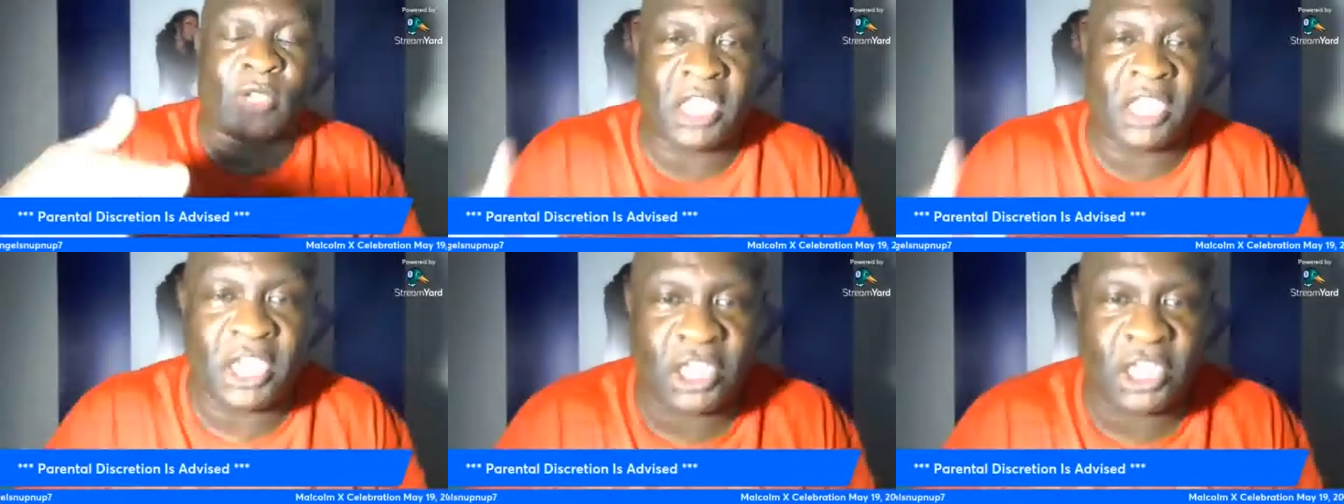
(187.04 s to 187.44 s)
can
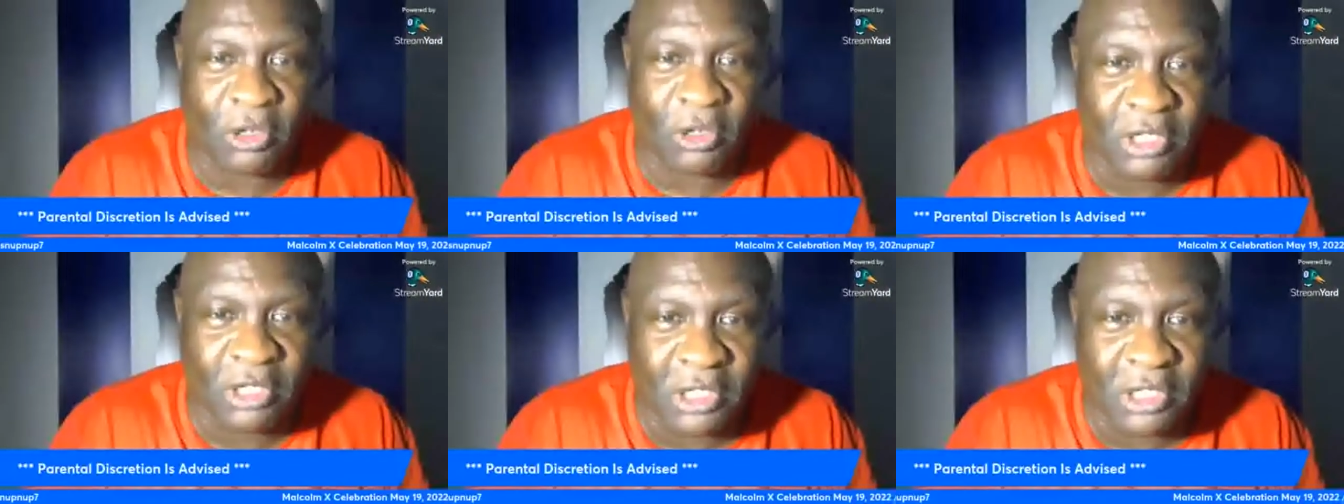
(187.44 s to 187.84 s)
kiss
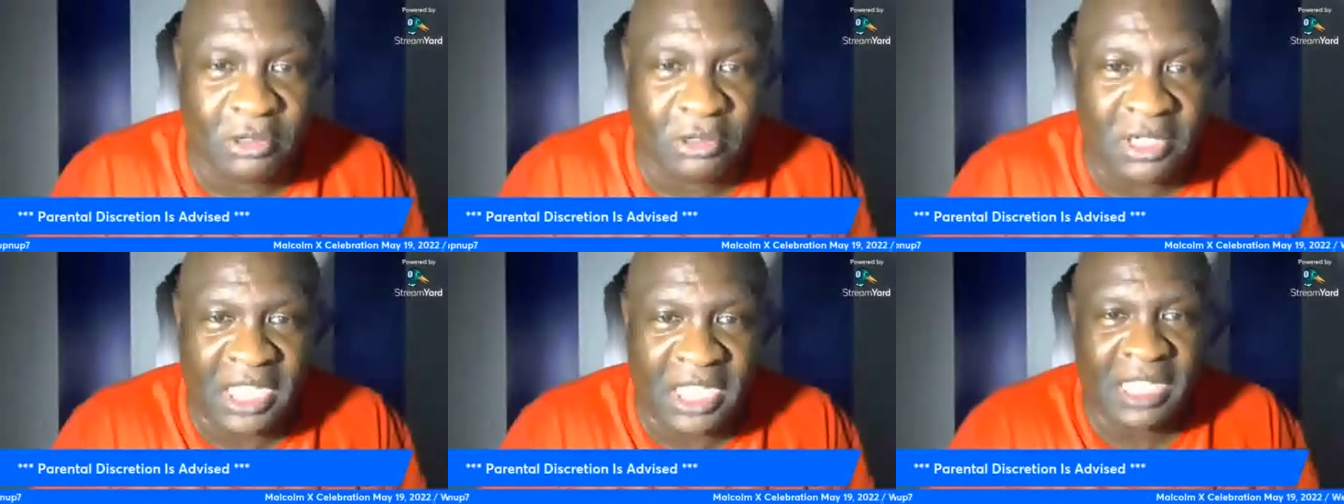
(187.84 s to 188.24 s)
your
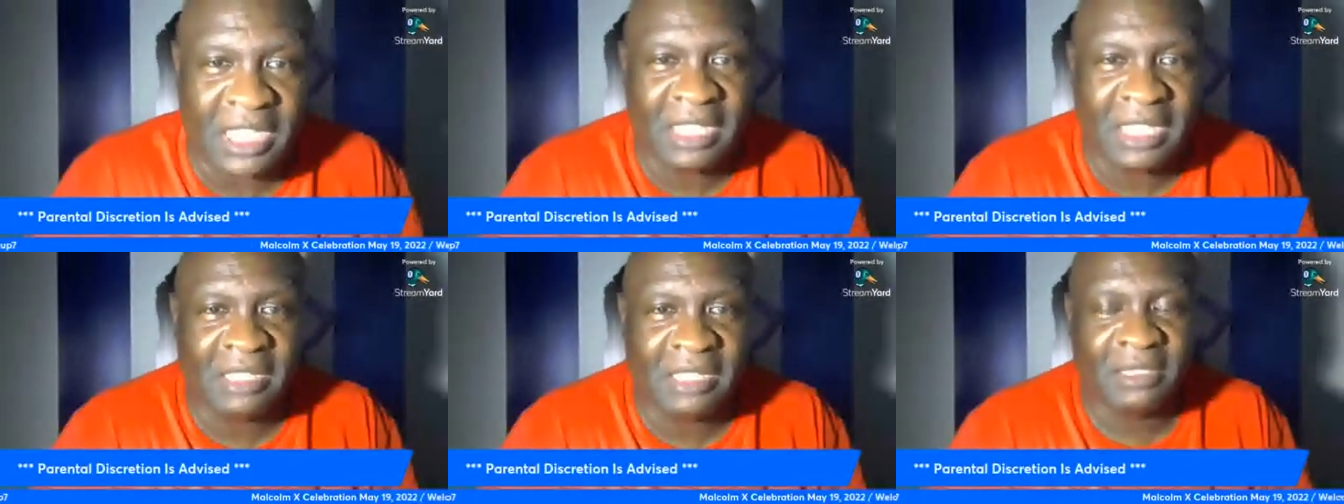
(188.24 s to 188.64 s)
little
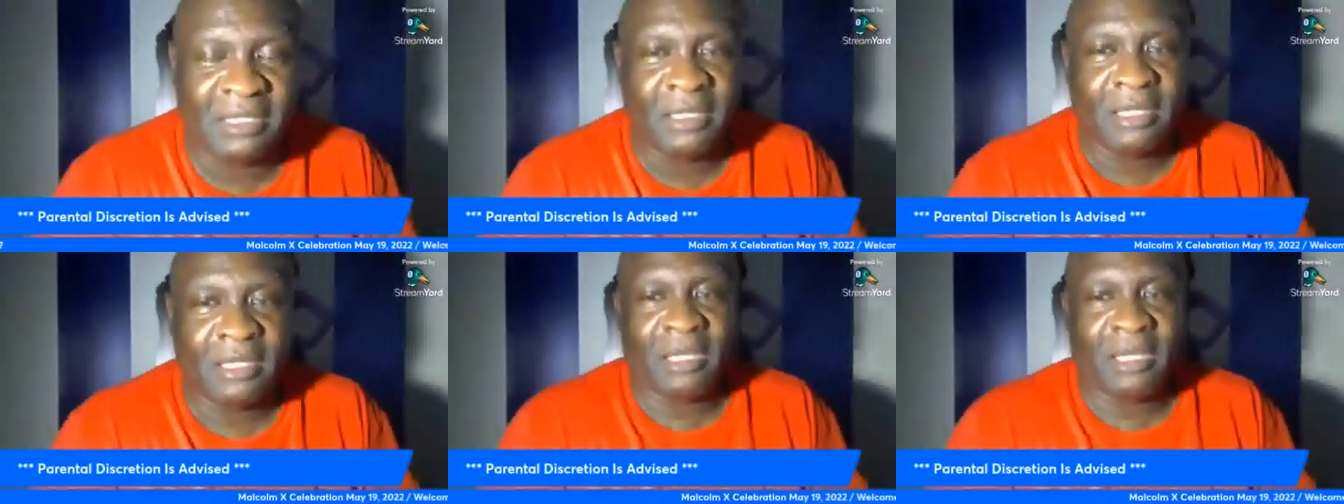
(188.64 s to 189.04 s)
knee
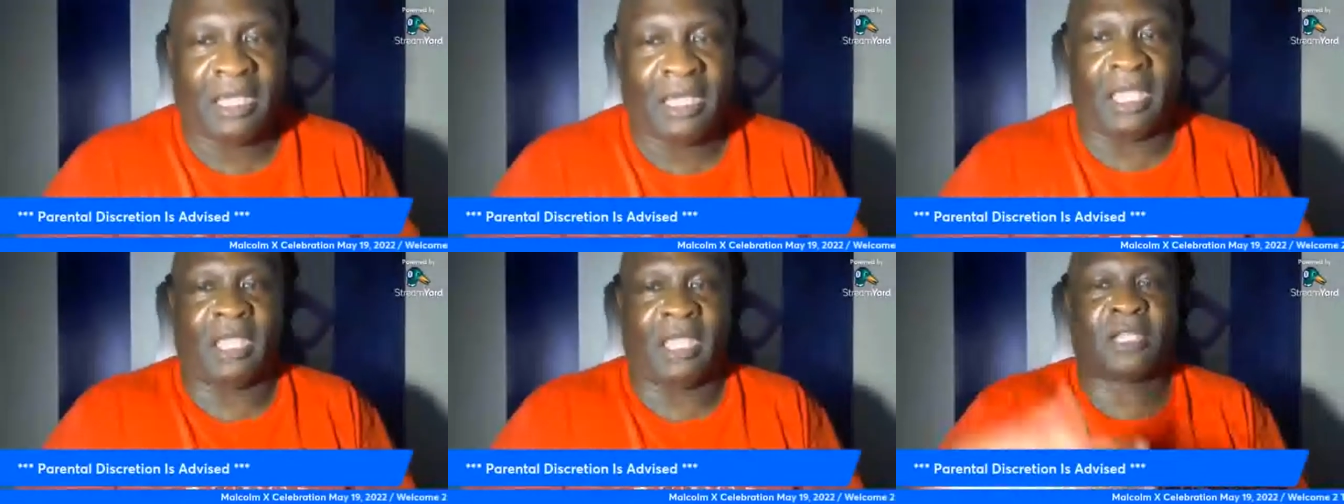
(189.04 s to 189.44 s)

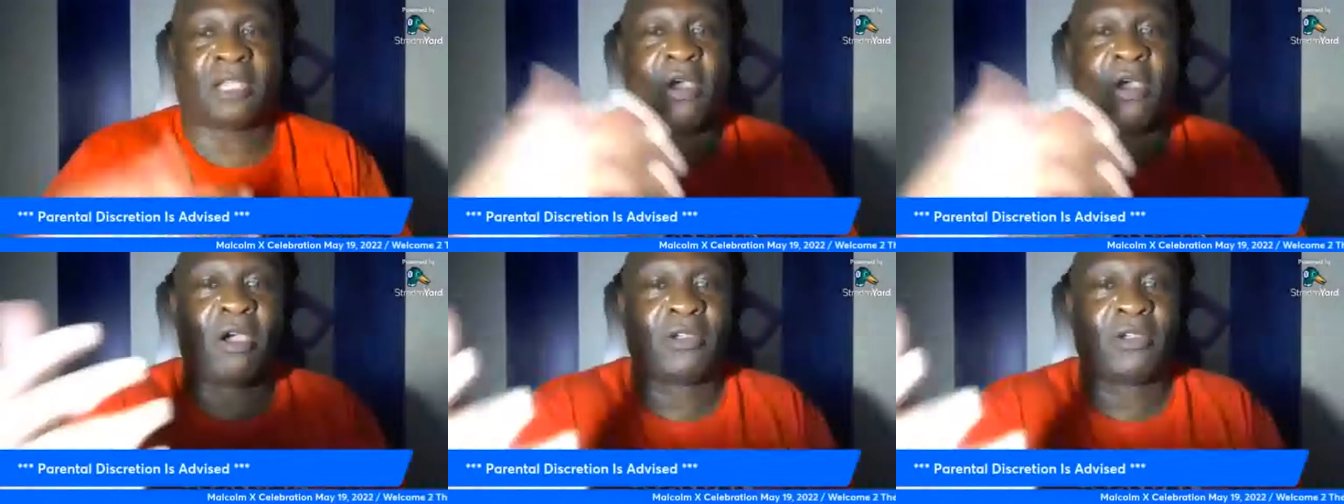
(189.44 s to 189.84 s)
and, and
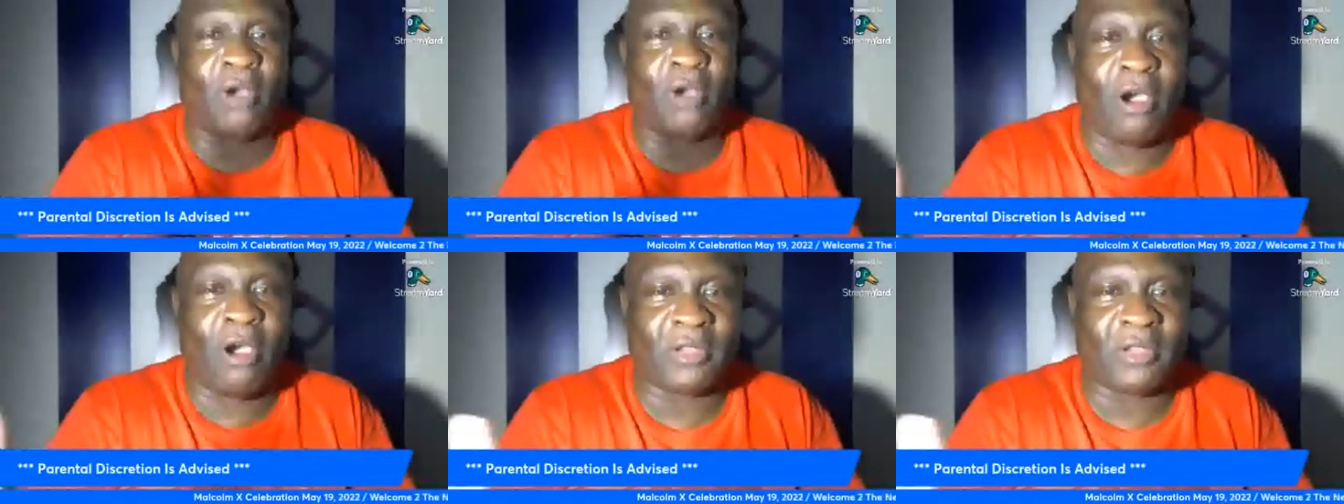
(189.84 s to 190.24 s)
call you
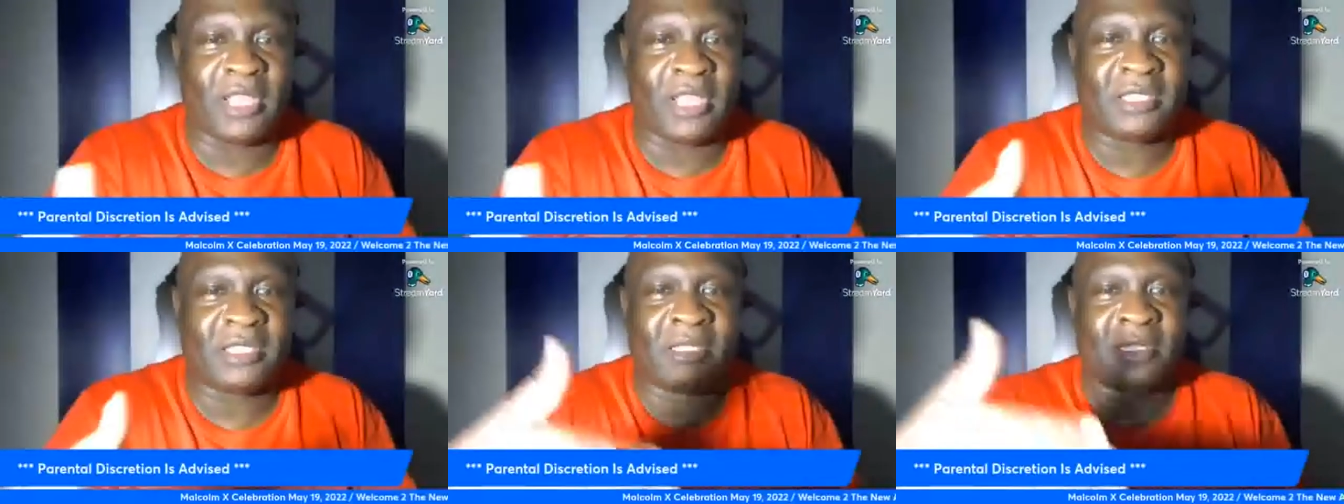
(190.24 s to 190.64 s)
all
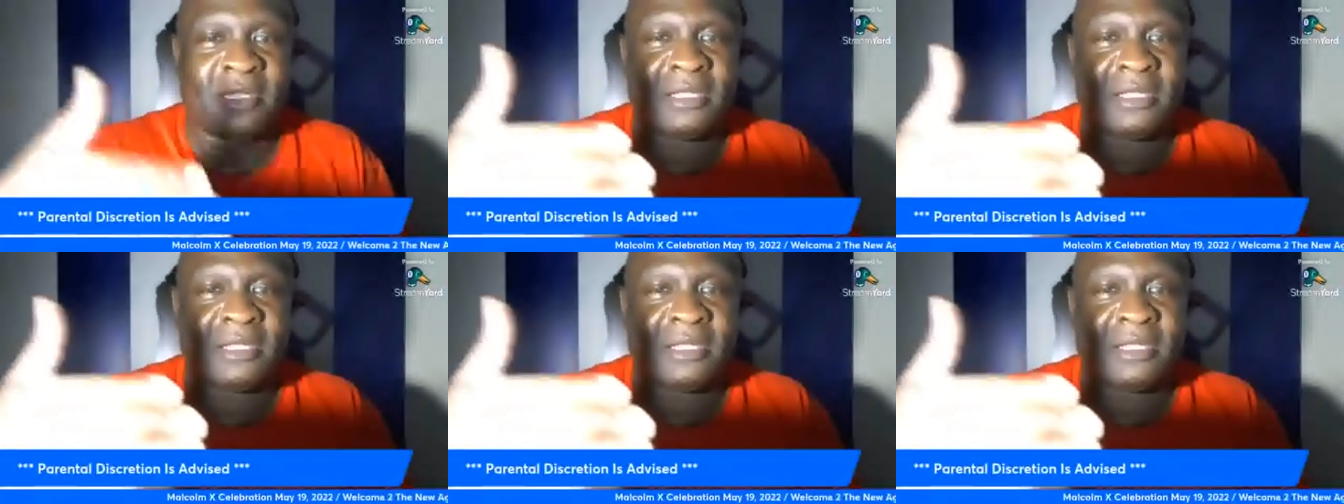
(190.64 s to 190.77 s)
these